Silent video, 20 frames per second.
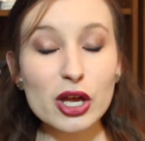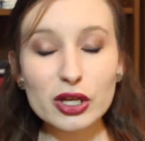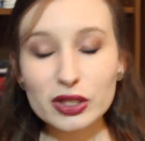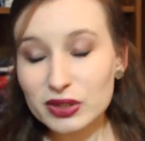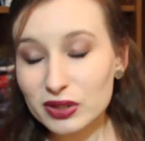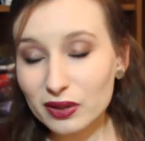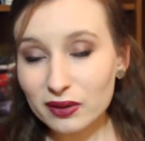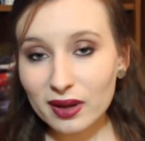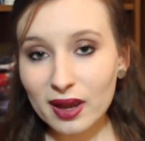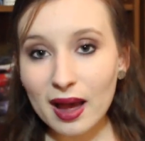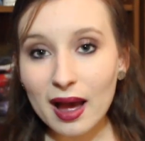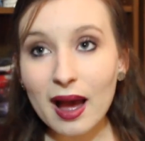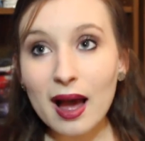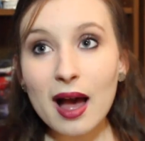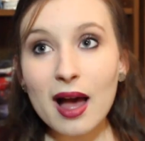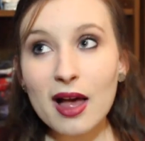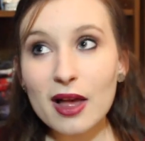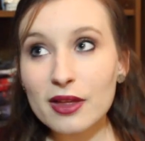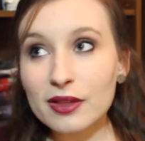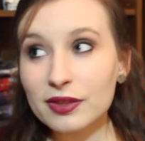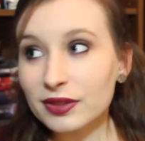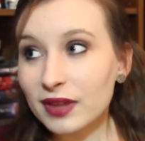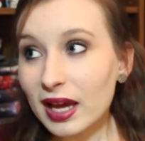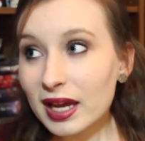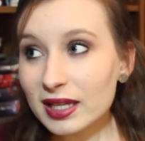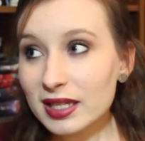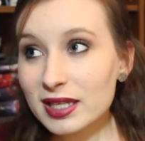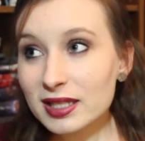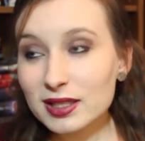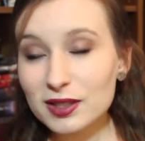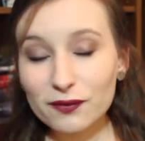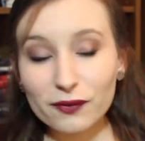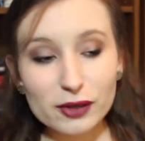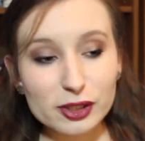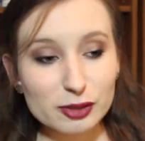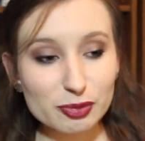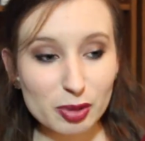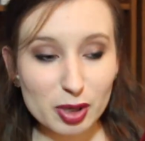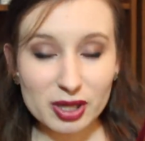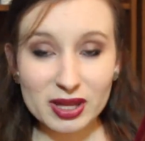So yeah, that is the
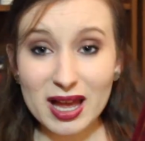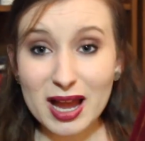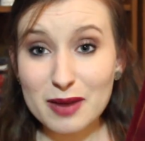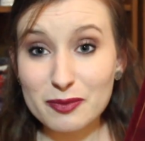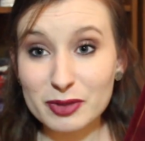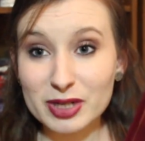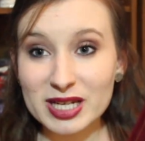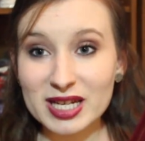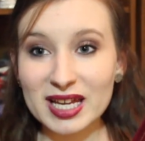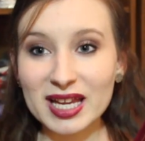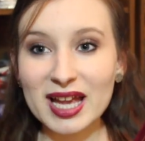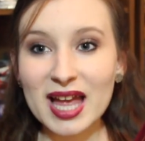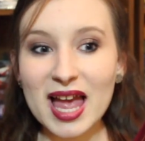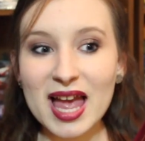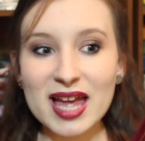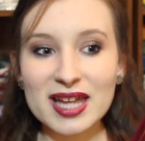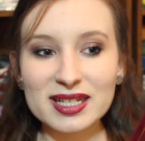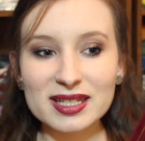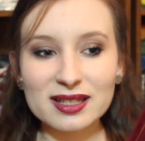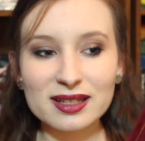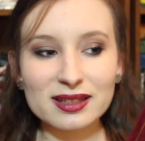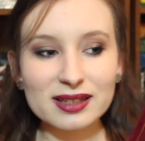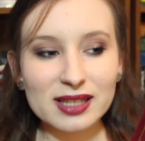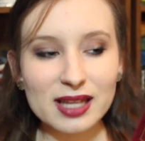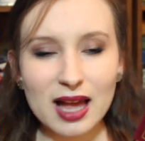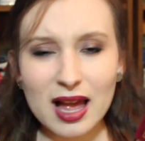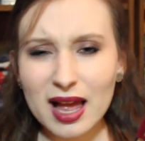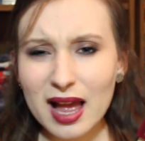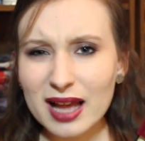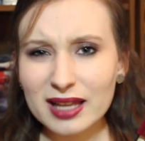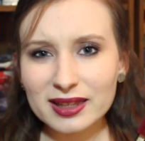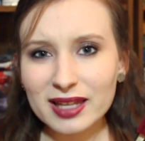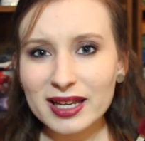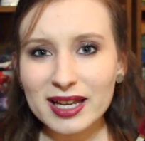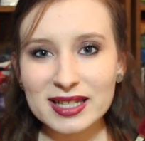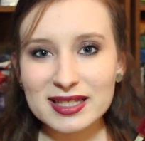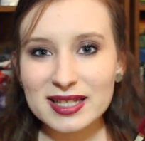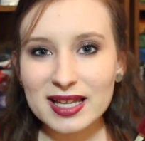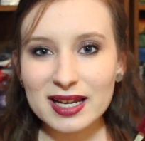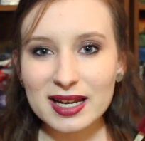first book that I'm reading, and I,
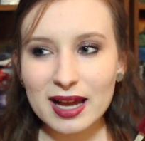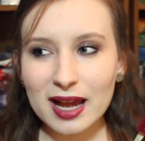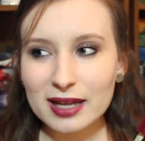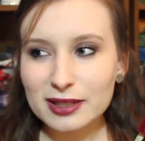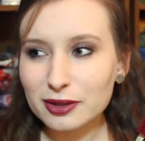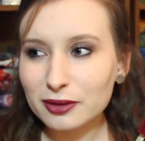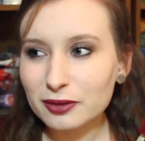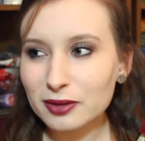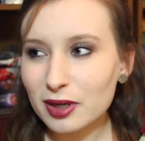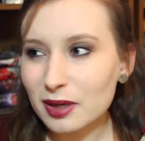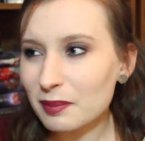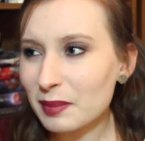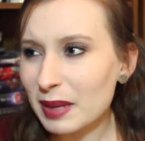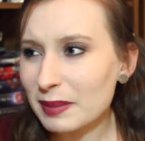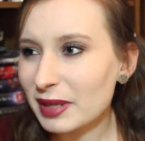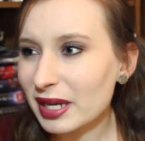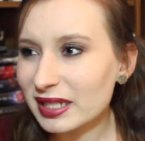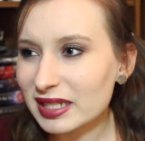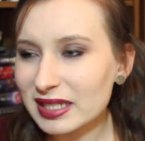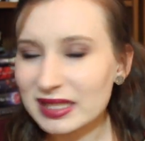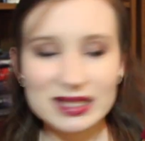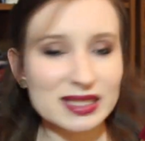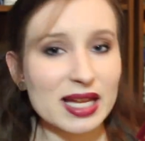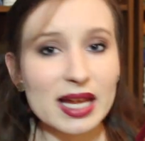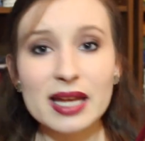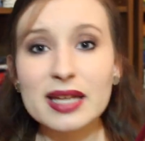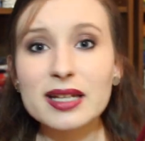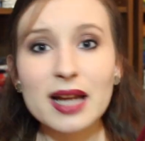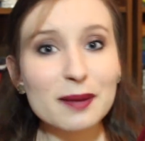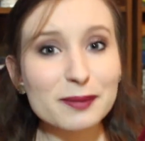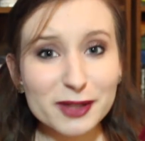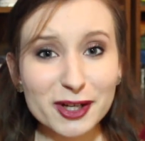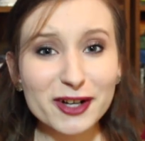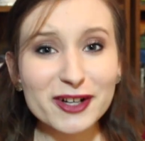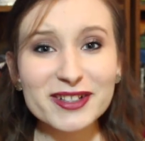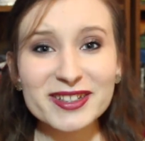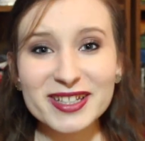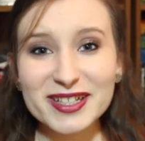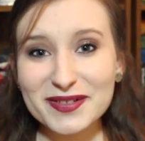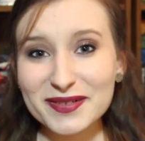like I said, I don't, maybe I didn't say it, I'm
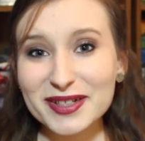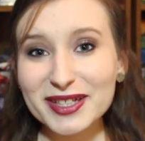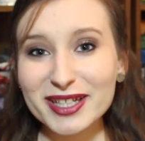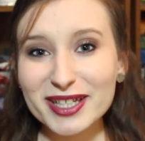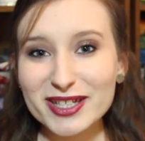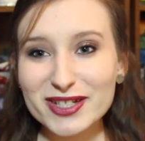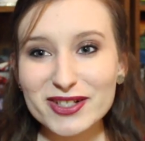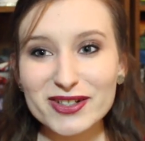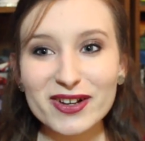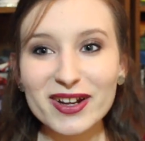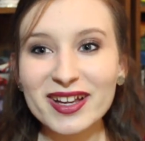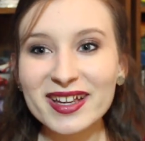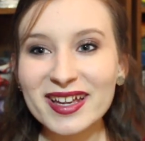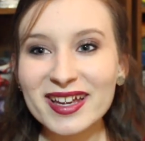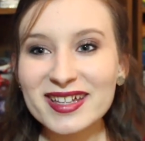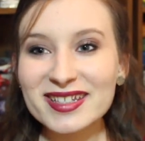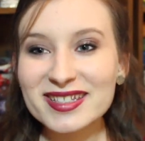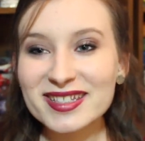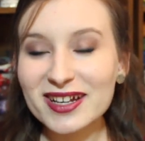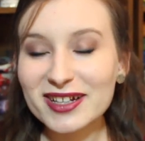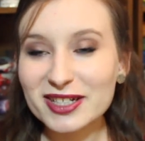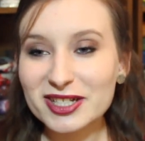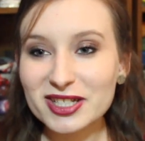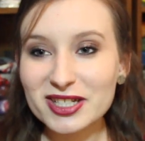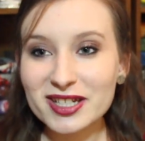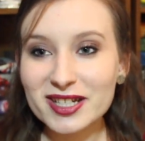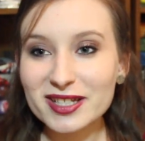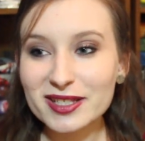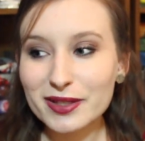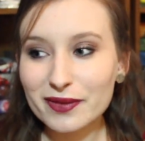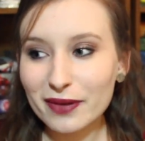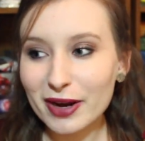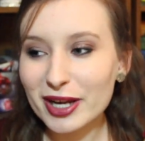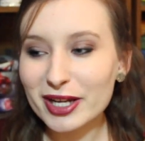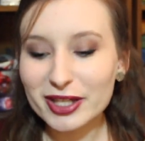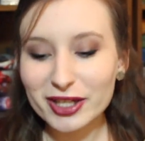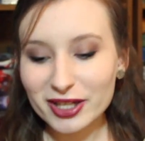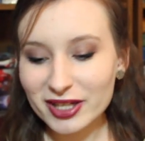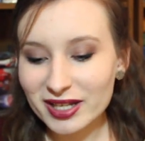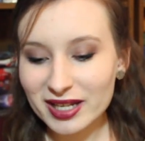currently really enjoying it. She's a
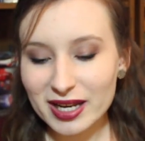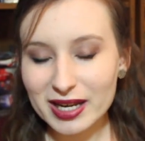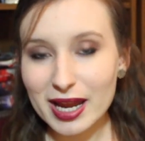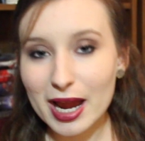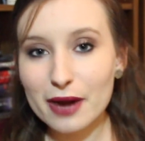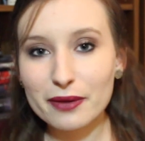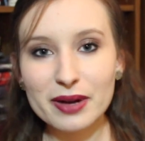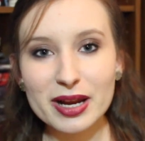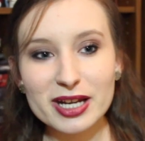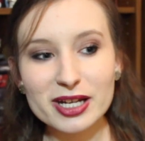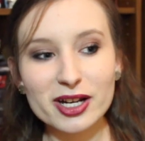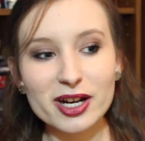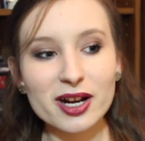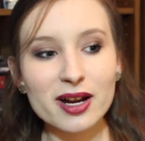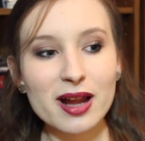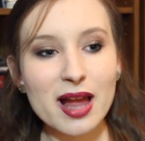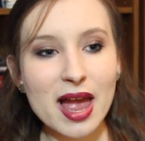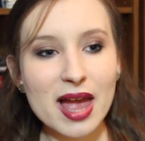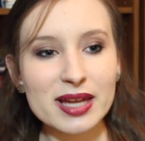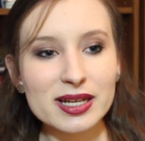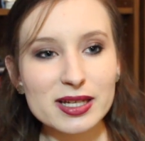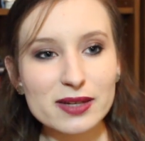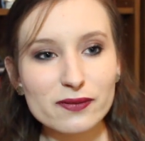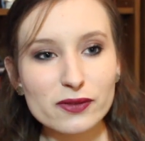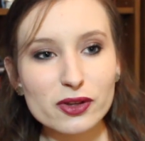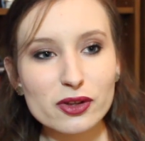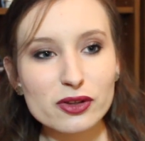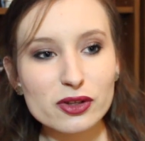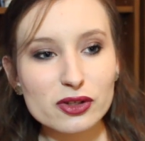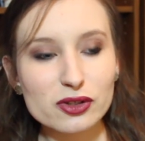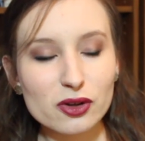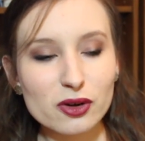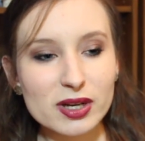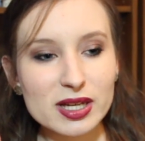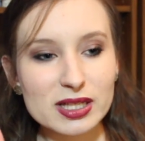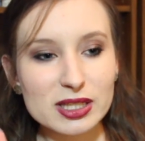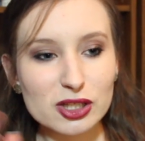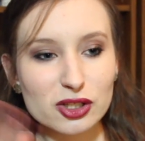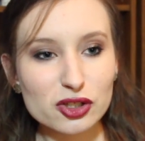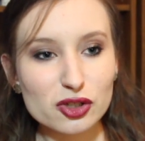very good narrator, and even though the
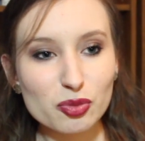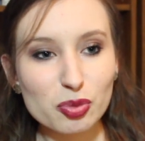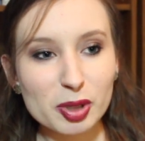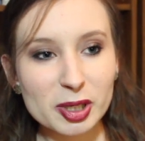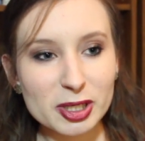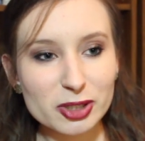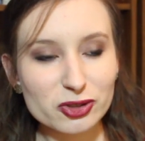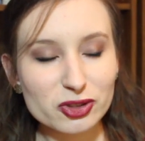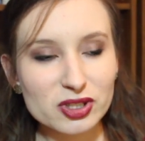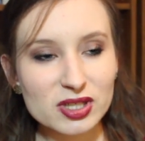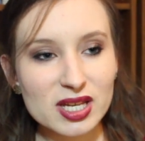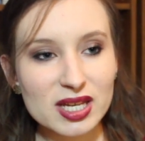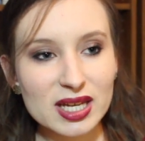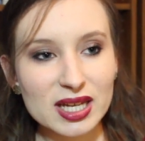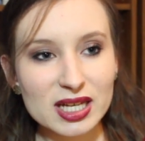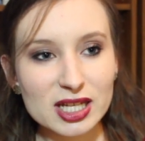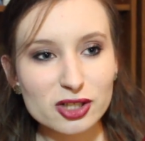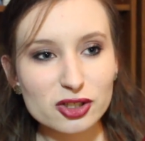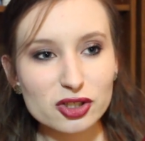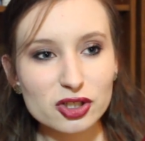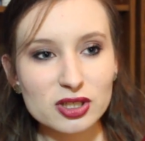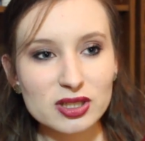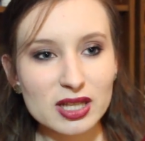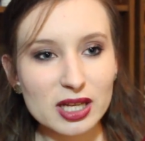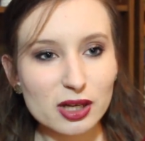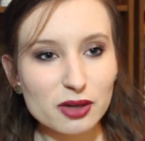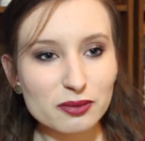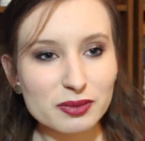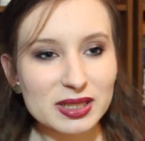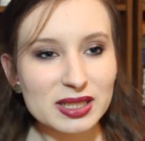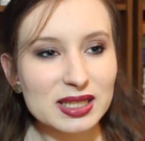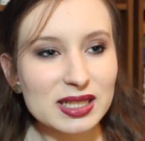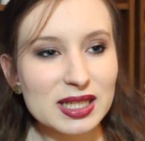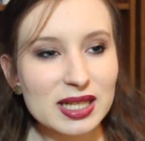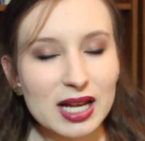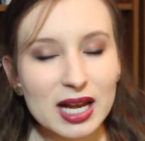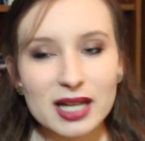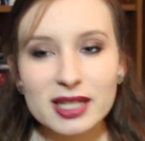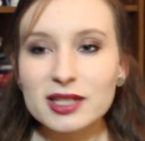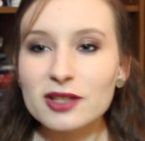story isn't super interesting, it is just like a
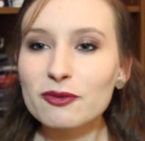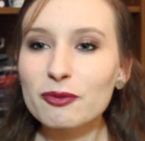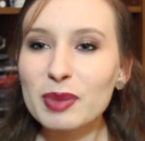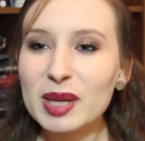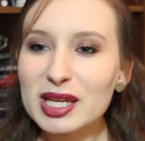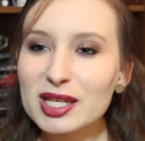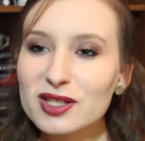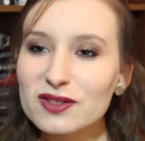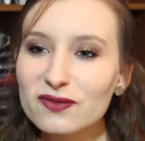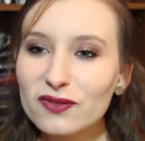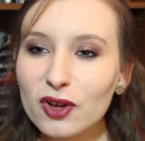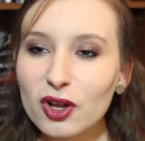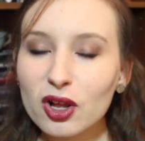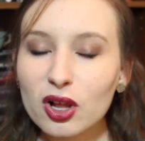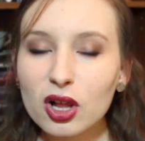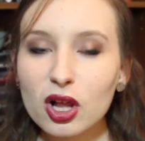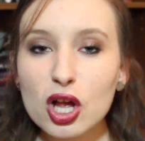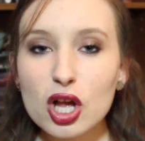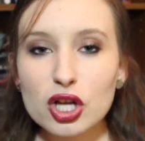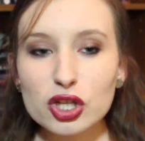really kind of peaceful